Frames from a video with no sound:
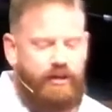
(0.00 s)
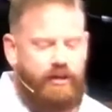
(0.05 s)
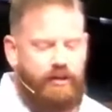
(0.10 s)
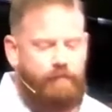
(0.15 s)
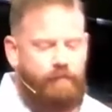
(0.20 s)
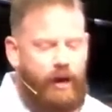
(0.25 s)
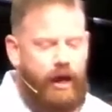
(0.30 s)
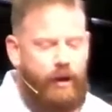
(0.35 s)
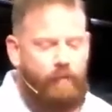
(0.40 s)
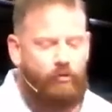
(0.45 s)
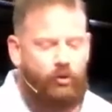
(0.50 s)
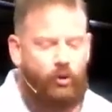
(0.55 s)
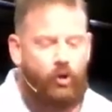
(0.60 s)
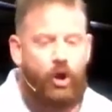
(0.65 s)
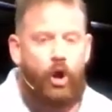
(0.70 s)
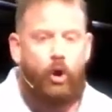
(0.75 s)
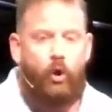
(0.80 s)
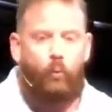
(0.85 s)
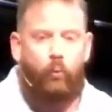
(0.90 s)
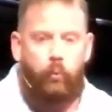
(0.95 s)
the Bible
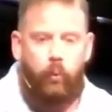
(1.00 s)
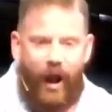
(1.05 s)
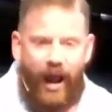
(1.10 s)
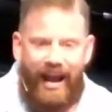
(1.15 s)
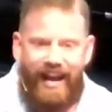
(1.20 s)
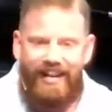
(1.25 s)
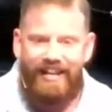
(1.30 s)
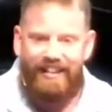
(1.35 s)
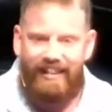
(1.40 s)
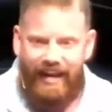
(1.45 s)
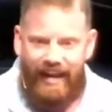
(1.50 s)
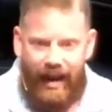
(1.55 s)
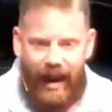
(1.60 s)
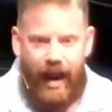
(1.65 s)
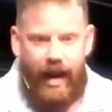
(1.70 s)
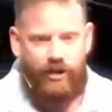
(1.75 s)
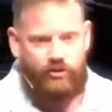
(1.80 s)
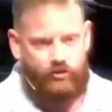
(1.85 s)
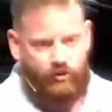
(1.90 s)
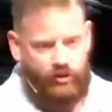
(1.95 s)
when they
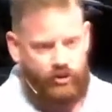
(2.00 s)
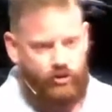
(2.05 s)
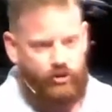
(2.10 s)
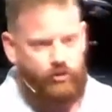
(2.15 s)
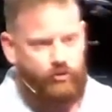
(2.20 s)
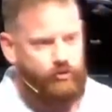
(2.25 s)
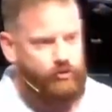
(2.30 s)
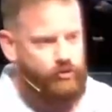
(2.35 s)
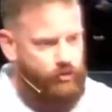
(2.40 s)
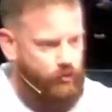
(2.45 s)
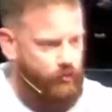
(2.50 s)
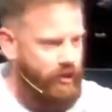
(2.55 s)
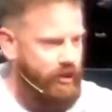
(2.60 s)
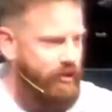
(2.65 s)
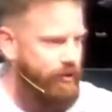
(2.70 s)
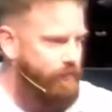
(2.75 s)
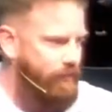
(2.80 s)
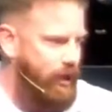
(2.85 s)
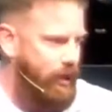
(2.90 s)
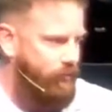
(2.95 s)
actually choose to read
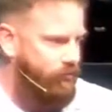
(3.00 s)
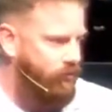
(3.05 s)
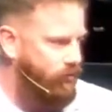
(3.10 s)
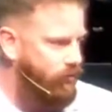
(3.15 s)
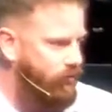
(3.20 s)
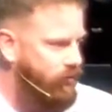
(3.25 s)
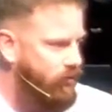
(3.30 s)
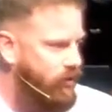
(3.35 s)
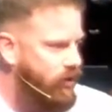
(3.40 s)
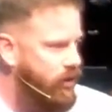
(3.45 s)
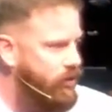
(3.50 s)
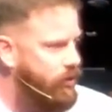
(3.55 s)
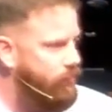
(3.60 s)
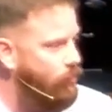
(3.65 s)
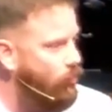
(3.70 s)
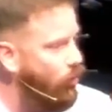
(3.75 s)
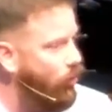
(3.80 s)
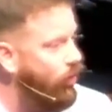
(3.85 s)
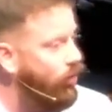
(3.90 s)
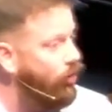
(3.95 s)
the Bible. The
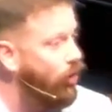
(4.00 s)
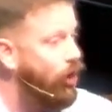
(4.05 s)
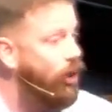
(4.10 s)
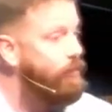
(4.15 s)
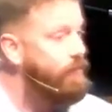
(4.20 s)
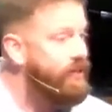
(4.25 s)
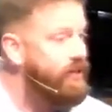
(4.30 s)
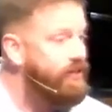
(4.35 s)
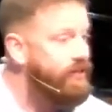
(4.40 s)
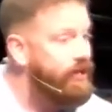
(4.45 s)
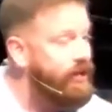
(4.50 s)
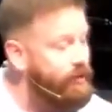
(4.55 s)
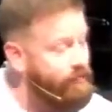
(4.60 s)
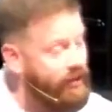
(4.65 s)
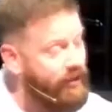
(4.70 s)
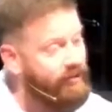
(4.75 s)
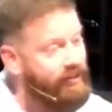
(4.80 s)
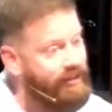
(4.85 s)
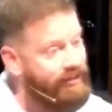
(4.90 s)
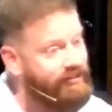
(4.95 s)
more alarming thing
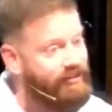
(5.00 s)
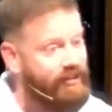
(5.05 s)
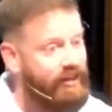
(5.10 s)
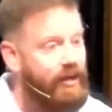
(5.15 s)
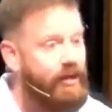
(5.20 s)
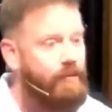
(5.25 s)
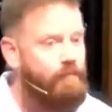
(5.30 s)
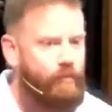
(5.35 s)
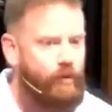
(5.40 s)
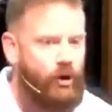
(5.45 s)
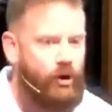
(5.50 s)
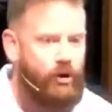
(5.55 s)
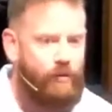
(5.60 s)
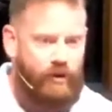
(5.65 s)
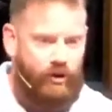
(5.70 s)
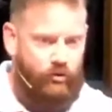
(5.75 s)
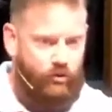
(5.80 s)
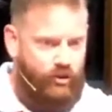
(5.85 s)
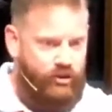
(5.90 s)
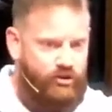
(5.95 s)
about that second part
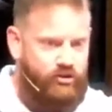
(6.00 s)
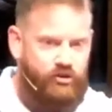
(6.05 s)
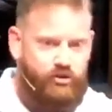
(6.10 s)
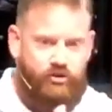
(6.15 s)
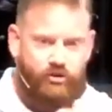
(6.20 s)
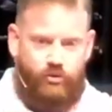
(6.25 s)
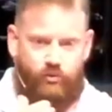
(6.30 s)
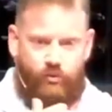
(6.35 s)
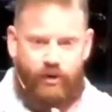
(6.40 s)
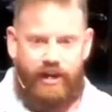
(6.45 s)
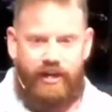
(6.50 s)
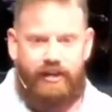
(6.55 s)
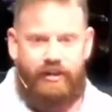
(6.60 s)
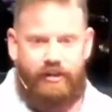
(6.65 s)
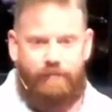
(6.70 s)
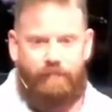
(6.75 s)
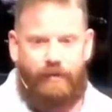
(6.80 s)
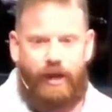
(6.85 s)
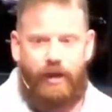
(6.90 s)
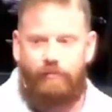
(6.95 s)
about Christians and reading
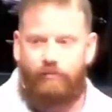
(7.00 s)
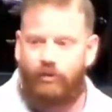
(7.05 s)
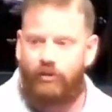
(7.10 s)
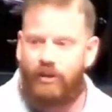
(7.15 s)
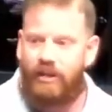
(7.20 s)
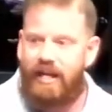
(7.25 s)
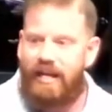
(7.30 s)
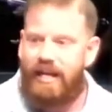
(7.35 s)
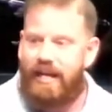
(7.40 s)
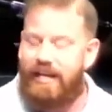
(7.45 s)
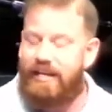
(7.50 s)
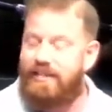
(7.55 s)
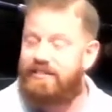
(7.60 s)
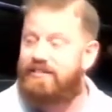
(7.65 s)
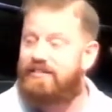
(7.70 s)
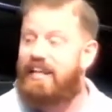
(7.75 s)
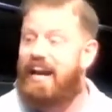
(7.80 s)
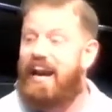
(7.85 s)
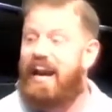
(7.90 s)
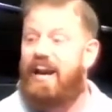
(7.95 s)
the Bible is
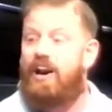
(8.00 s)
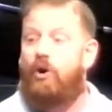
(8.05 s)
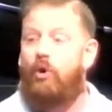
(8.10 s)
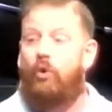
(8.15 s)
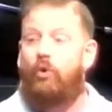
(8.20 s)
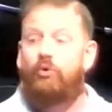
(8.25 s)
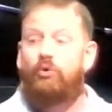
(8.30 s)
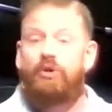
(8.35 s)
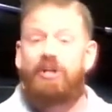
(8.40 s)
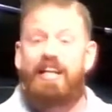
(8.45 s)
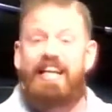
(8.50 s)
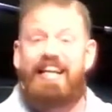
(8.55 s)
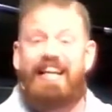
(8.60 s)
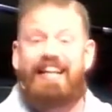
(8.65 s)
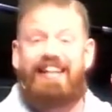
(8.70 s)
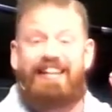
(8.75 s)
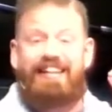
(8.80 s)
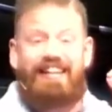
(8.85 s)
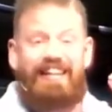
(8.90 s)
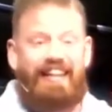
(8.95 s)
that only
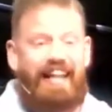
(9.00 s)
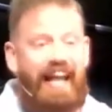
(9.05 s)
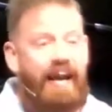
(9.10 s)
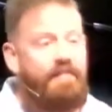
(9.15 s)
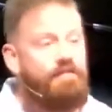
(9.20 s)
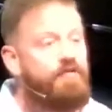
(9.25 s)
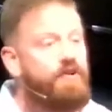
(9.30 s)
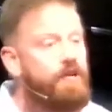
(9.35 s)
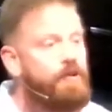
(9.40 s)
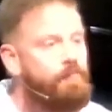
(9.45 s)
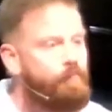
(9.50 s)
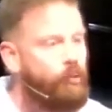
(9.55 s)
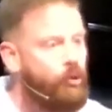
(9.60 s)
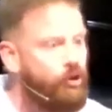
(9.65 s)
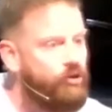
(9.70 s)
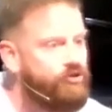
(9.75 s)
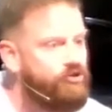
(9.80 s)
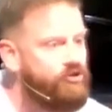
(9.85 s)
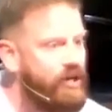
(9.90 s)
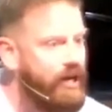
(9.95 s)

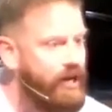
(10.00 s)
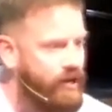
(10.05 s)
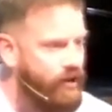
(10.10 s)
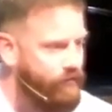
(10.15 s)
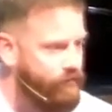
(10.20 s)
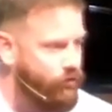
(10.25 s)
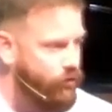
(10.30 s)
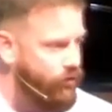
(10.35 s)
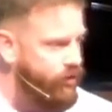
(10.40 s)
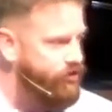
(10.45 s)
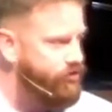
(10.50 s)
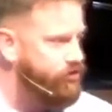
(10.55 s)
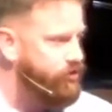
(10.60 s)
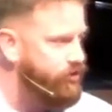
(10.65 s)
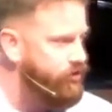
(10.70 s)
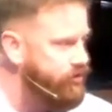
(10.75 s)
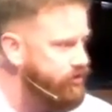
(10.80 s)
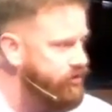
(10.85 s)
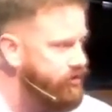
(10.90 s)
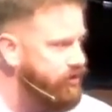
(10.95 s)
11% of
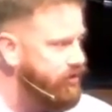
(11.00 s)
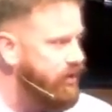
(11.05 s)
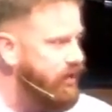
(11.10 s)
Christians